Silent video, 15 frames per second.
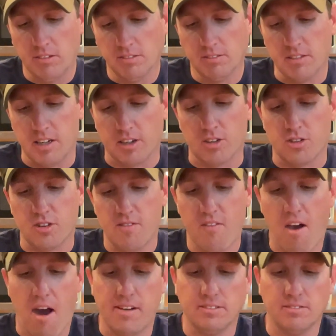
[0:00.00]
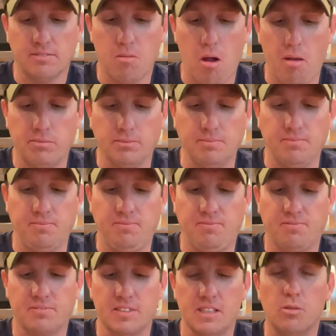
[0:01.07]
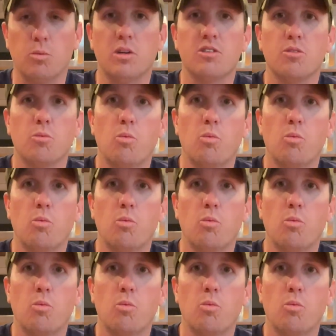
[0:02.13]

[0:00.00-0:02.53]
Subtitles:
there it is. It wasn't